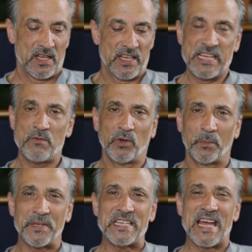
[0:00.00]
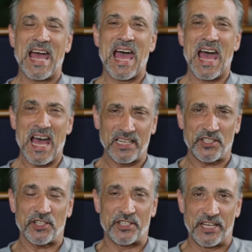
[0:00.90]
He will be
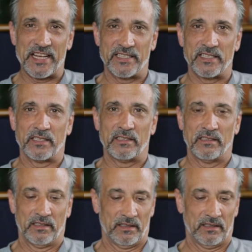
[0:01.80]
agitated